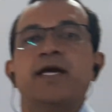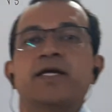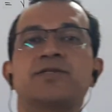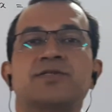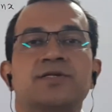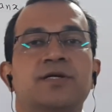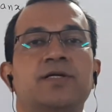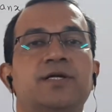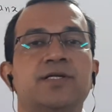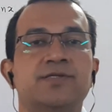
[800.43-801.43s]
x
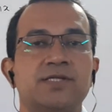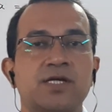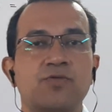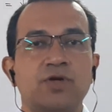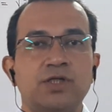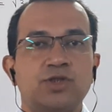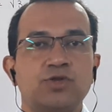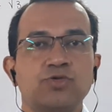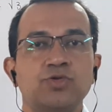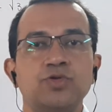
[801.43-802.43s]
is equal
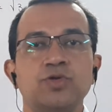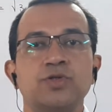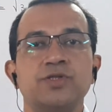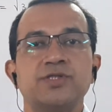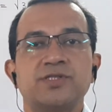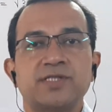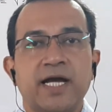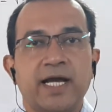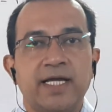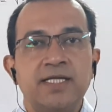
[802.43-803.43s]
to
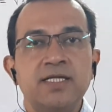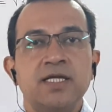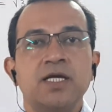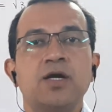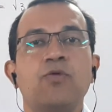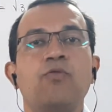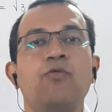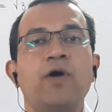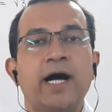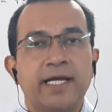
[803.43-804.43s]
sin
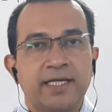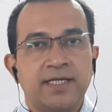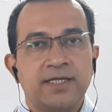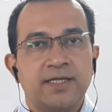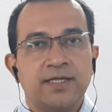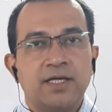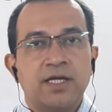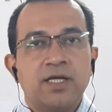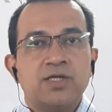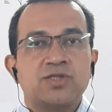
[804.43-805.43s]
y.
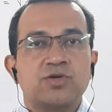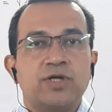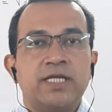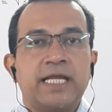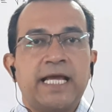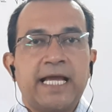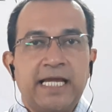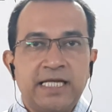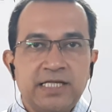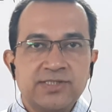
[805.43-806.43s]
So in
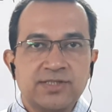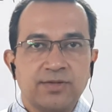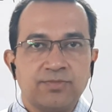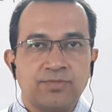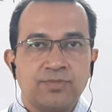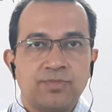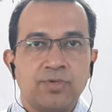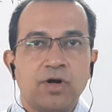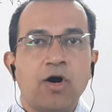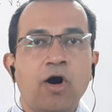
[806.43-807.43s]
any sum
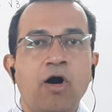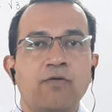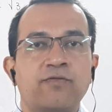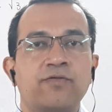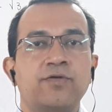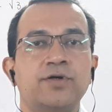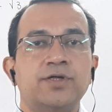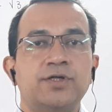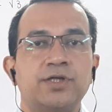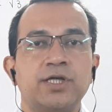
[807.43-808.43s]

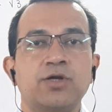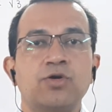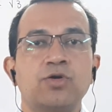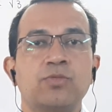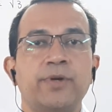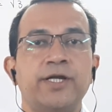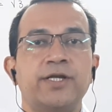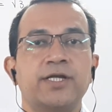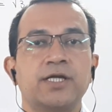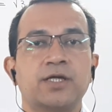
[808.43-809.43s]
of
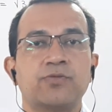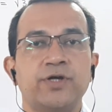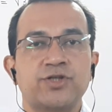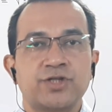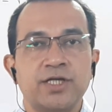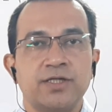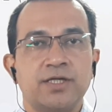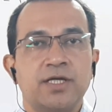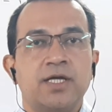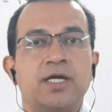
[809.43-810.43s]
trigonometric
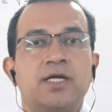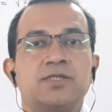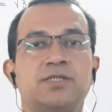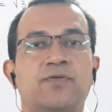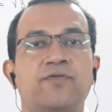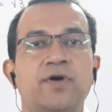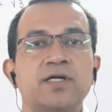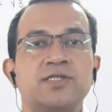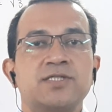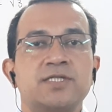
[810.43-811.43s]
equation, the
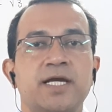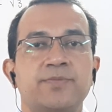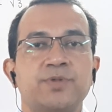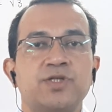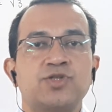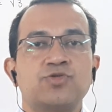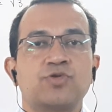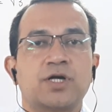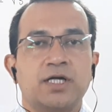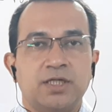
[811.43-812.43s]
first step is
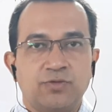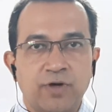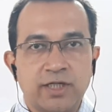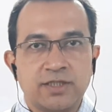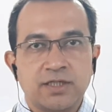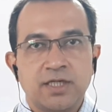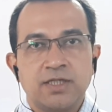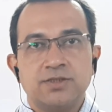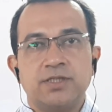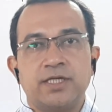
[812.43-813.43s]
to
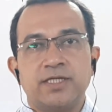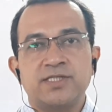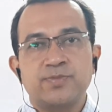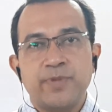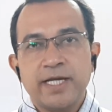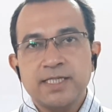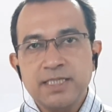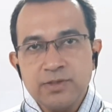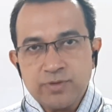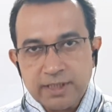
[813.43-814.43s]
convert the
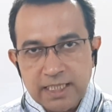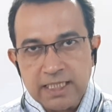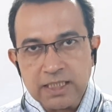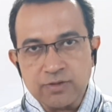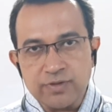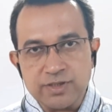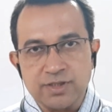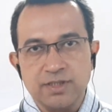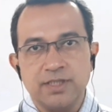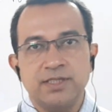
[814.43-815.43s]
respective t
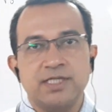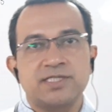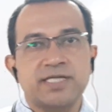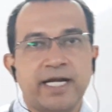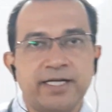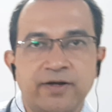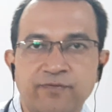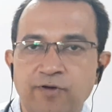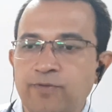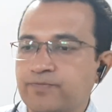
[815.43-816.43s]
equation in the standard
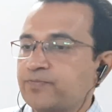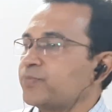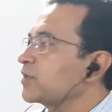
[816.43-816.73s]
form.